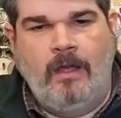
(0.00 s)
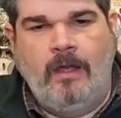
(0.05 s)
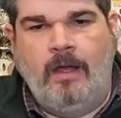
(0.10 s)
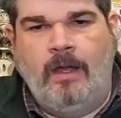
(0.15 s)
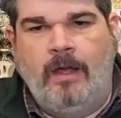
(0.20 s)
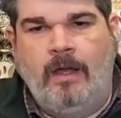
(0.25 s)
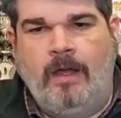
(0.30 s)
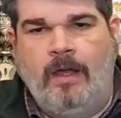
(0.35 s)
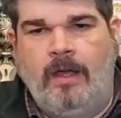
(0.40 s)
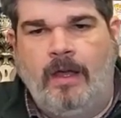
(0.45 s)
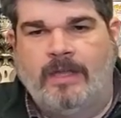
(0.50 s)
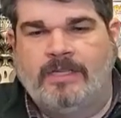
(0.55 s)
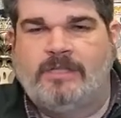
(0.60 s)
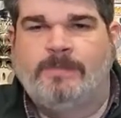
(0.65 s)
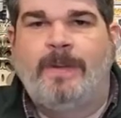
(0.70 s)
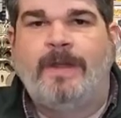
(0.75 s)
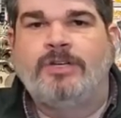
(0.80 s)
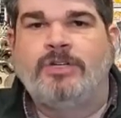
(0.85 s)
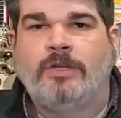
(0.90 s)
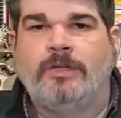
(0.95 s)
uh, a
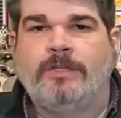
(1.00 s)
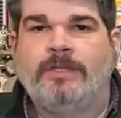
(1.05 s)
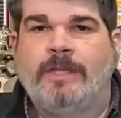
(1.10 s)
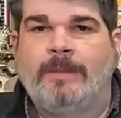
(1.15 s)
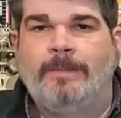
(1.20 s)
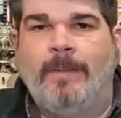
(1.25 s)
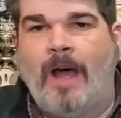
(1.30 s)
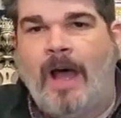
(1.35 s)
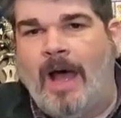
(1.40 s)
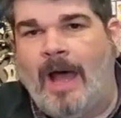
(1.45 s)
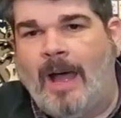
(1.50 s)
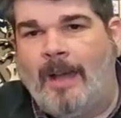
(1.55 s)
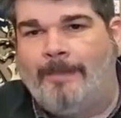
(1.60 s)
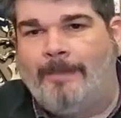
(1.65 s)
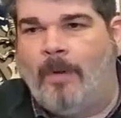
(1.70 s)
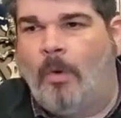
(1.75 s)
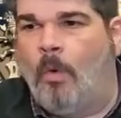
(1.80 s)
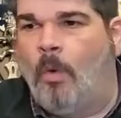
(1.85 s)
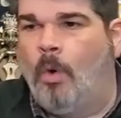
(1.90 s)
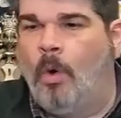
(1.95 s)
specialty pop
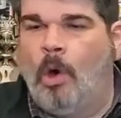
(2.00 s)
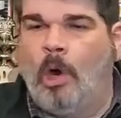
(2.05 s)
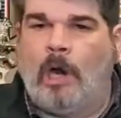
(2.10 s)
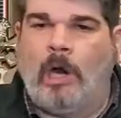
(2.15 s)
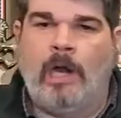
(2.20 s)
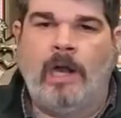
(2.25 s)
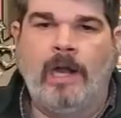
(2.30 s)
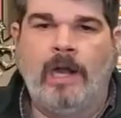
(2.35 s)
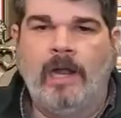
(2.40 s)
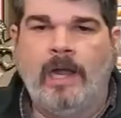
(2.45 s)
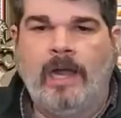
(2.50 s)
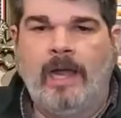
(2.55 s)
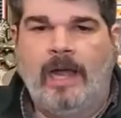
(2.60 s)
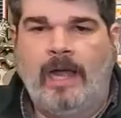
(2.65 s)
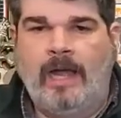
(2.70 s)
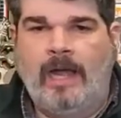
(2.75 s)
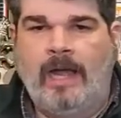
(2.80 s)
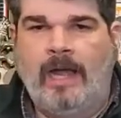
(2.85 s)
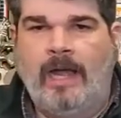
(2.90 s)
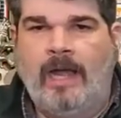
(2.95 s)
or
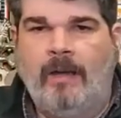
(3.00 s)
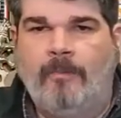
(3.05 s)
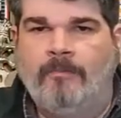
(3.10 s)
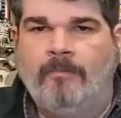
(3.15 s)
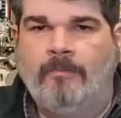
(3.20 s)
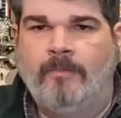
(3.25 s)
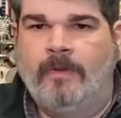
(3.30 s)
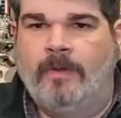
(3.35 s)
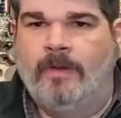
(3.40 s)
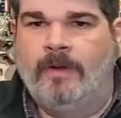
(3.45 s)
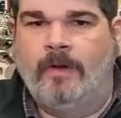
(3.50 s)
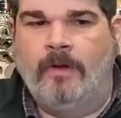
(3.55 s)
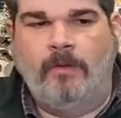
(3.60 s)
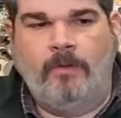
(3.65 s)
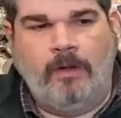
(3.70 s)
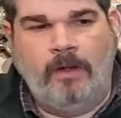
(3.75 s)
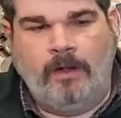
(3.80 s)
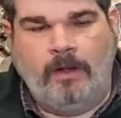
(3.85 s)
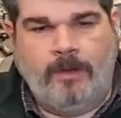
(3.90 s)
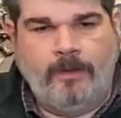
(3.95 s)
um, you know,
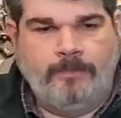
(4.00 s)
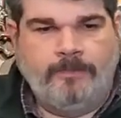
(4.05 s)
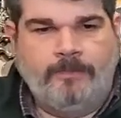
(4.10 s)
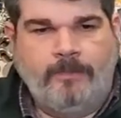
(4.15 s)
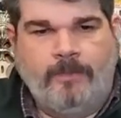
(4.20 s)
a,